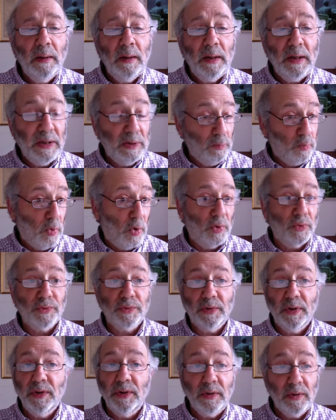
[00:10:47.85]
It
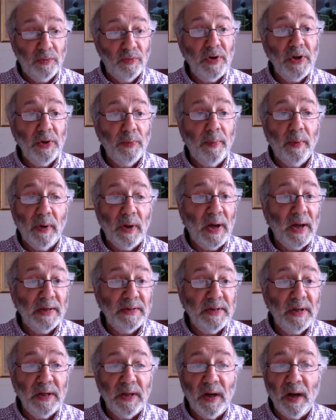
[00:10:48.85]
was an agreeable
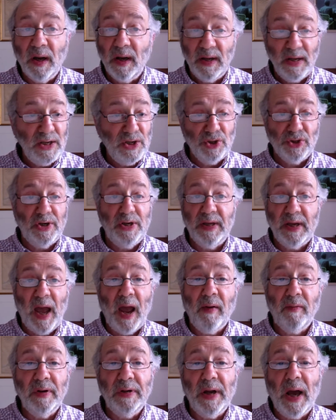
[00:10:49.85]
idea, easily
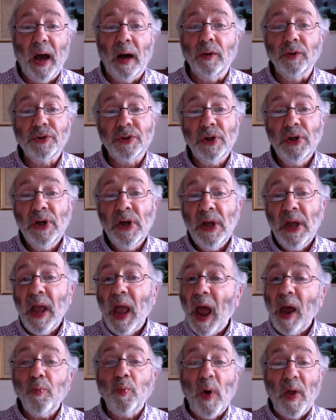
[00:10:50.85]
carried out,
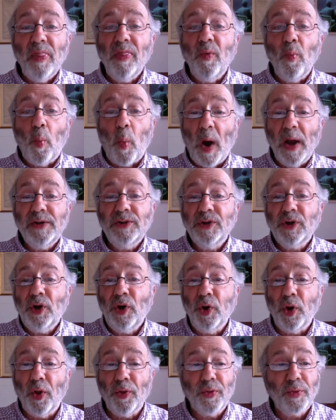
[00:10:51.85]
and when the white
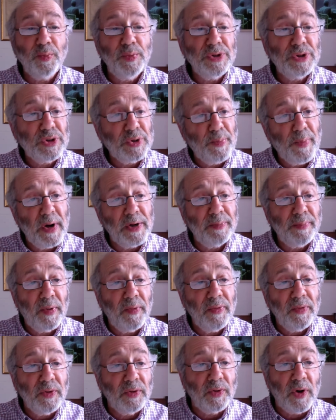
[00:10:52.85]
cloth was spread
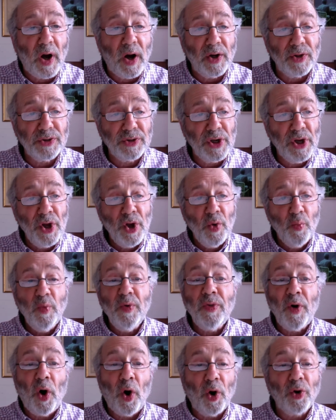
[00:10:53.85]
upon the grass,
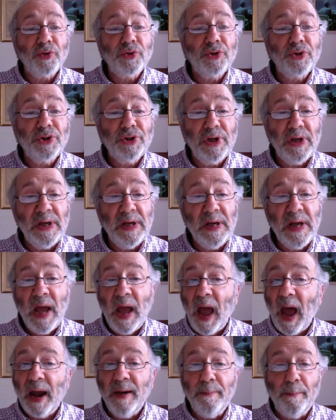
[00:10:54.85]
with hot tea
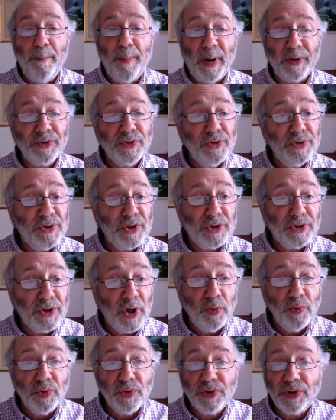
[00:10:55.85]
and buttered
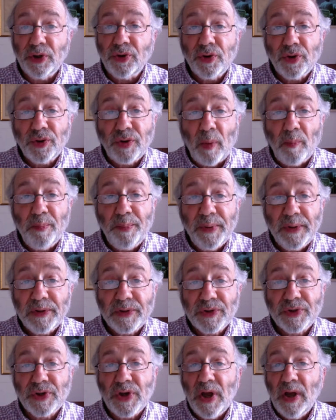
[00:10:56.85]
toast and
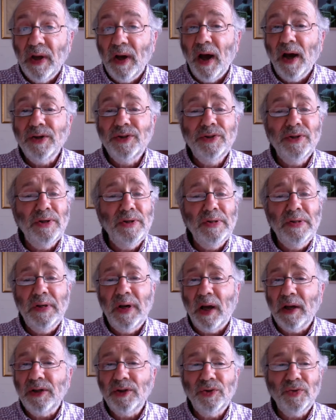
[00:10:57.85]
crumpets, a
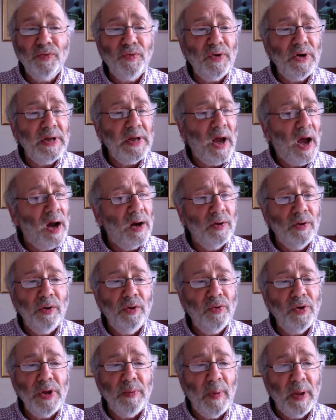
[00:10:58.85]
delightfully
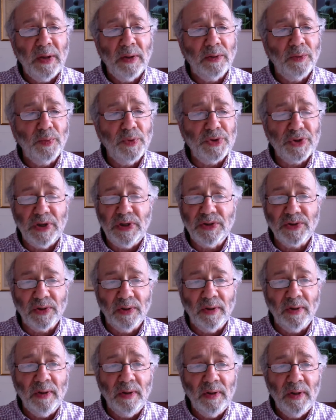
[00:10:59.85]
hungry meal was
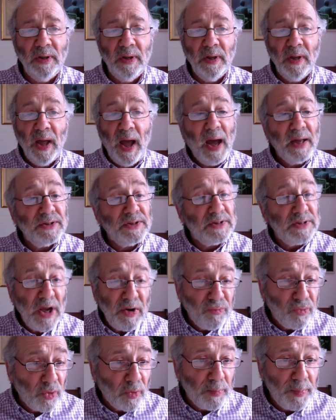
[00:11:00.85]
eaten, and
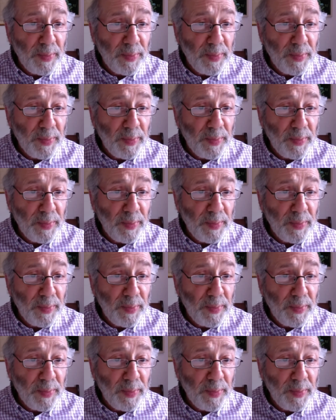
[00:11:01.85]
several